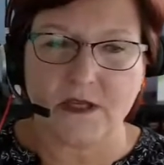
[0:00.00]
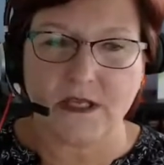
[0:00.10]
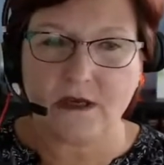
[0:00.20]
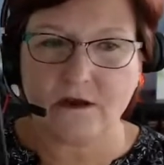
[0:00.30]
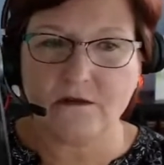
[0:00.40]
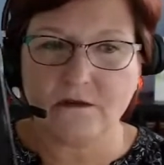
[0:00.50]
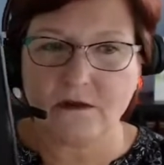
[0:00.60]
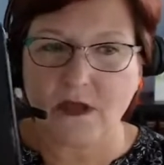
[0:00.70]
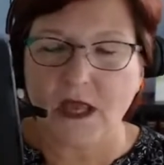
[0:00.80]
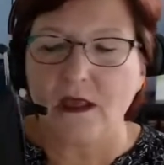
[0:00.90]
you know
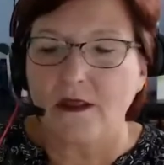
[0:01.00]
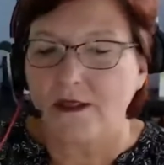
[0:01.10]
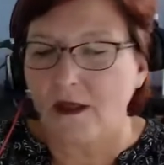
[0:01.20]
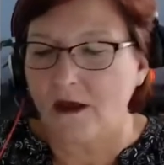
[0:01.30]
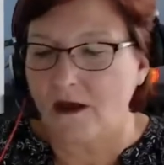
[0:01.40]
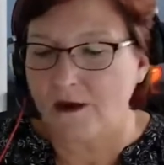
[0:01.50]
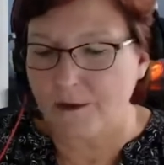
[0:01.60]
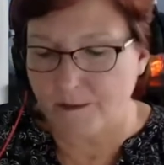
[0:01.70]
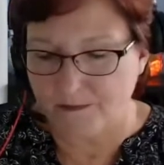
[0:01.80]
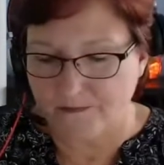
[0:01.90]

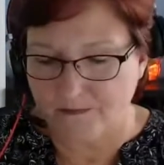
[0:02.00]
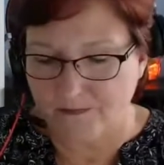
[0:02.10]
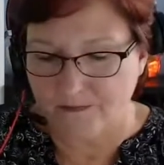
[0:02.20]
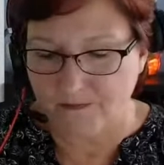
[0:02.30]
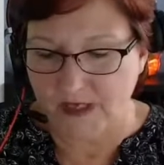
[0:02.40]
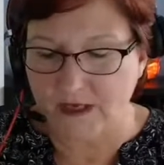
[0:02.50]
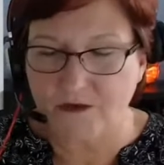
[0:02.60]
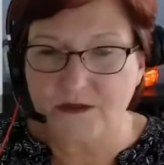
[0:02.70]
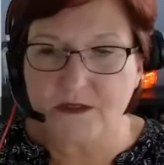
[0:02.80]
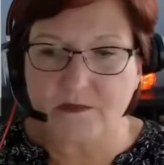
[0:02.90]
um, it
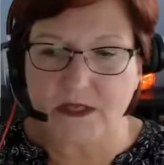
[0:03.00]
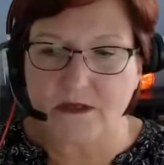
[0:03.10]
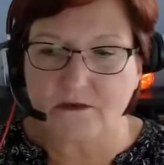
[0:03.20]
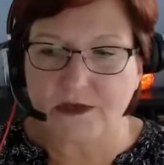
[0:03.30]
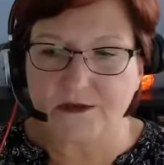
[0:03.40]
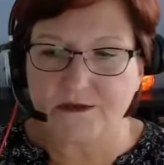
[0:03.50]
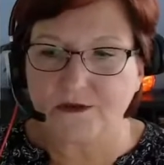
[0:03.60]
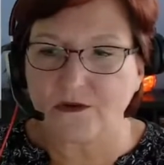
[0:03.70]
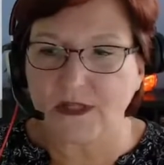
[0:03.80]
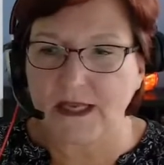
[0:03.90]
used to be that we
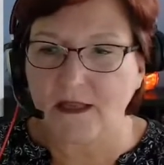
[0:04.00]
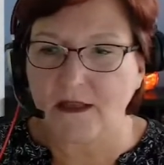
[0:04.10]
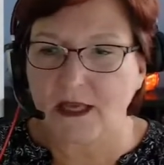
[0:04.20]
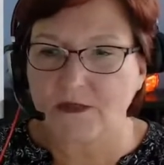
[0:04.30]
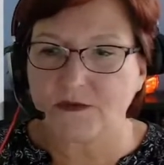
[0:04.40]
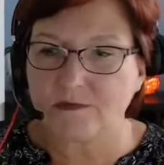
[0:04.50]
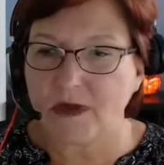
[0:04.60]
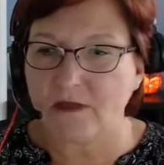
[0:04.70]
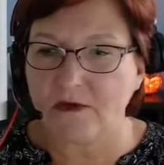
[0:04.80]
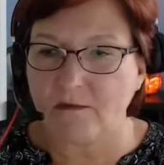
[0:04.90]
used old landlines, which,
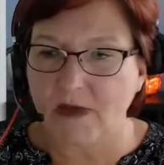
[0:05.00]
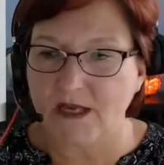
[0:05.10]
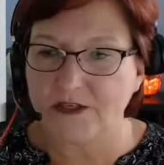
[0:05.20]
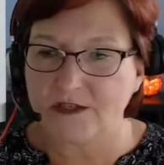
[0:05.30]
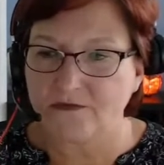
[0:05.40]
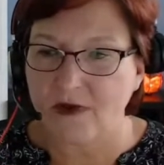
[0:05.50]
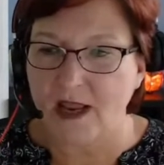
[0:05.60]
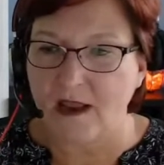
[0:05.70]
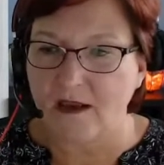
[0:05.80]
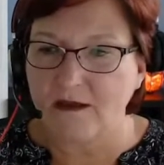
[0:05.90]
by the way, mine just
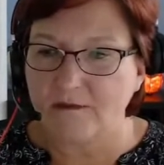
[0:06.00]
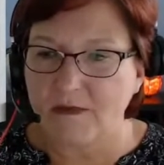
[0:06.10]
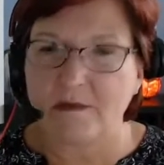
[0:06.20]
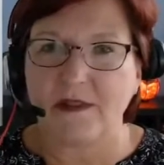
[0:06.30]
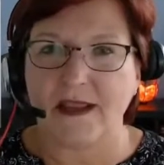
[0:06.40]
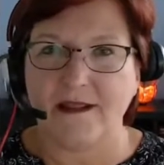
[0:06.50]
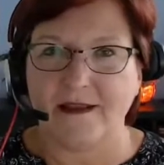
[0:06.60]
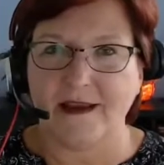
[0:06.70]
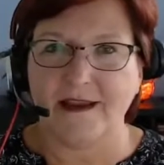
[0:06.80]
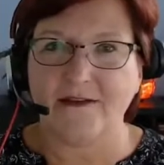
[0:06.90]
rang, my
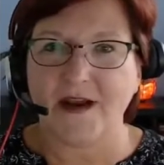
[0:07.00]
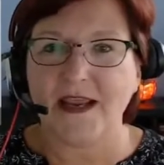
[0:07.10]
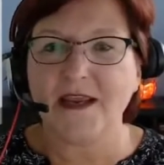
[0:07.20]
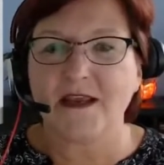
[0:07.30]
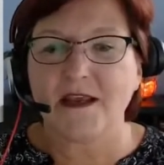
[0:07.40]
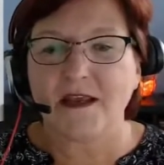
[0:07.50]
landline, right?